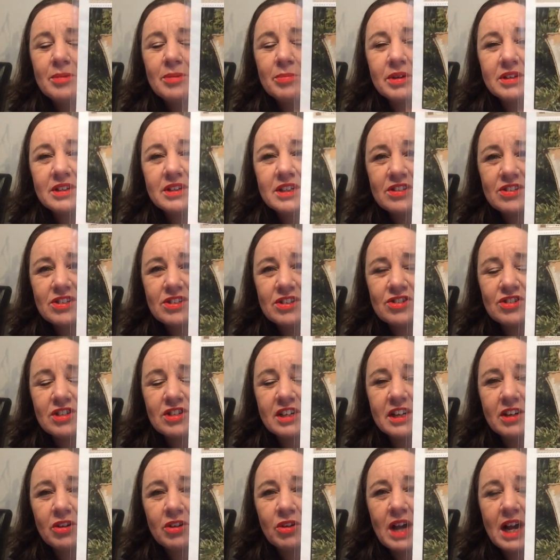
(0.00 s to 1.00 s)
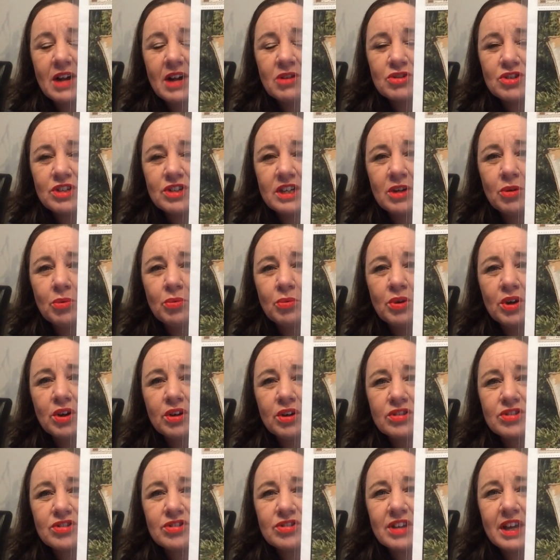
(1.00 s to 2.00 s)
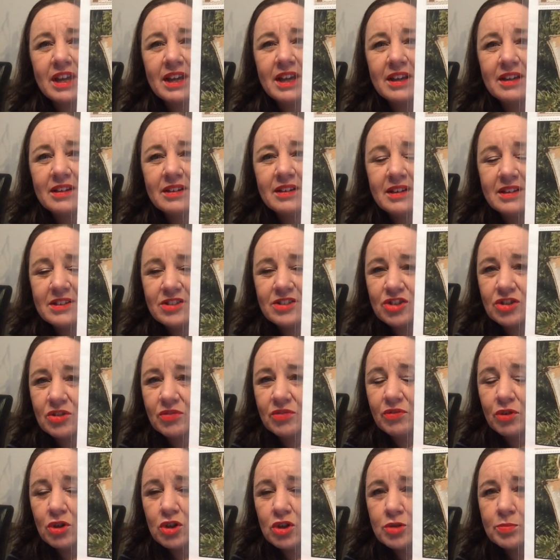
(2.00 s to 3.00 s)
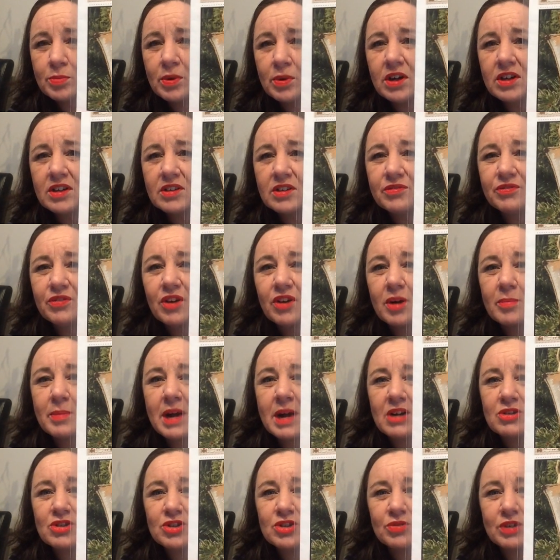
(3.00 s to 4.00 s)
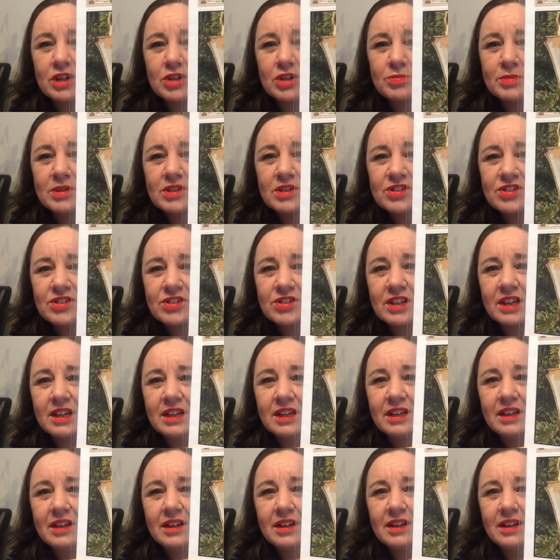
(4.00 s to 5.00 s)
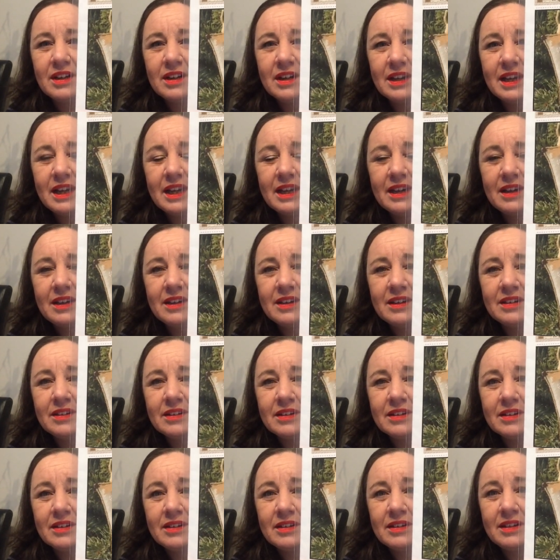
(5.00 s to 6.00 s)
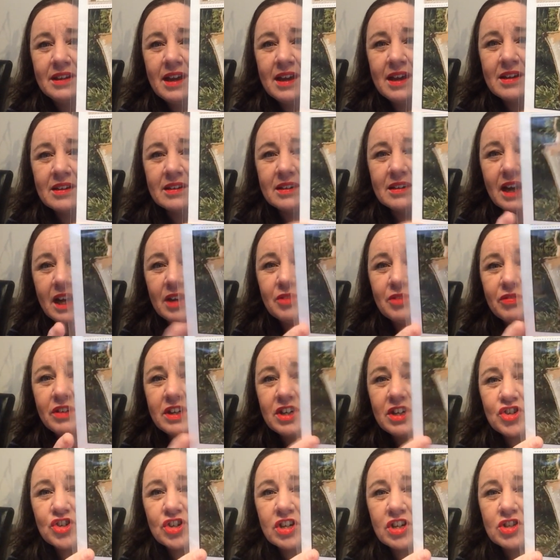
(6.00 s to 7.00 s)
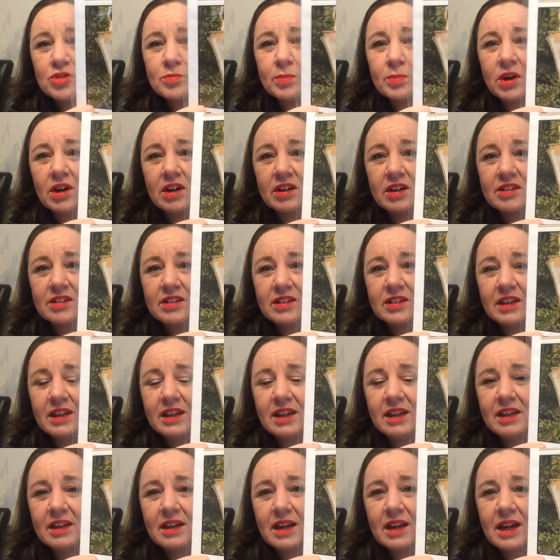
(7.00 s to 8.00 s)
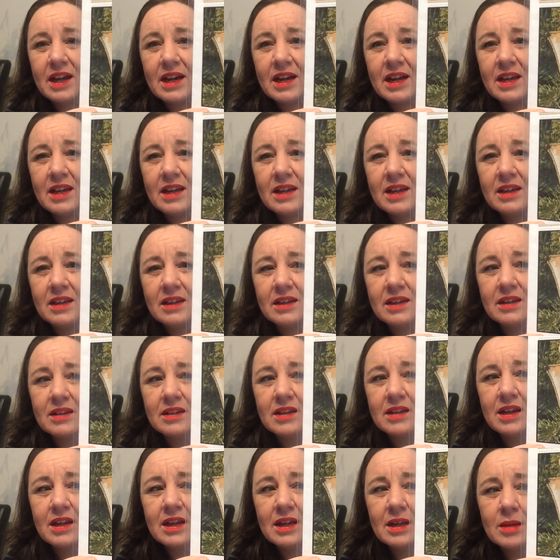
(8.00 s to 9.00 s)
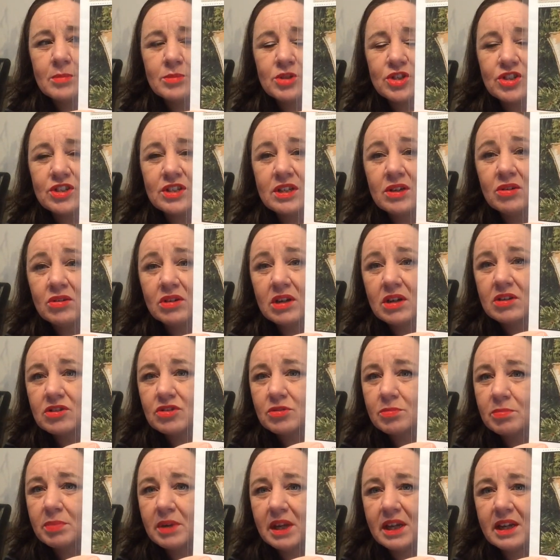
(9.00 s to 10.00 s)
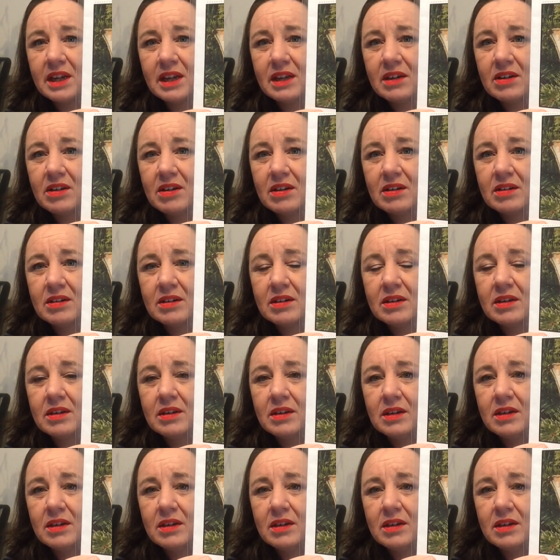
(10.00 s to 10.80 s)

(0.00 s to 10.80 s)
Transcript: But this is Little House Needleworks, and it's the first part of Farmhouse Christmas. And yeah, I finished this part, and I am still contemplating on...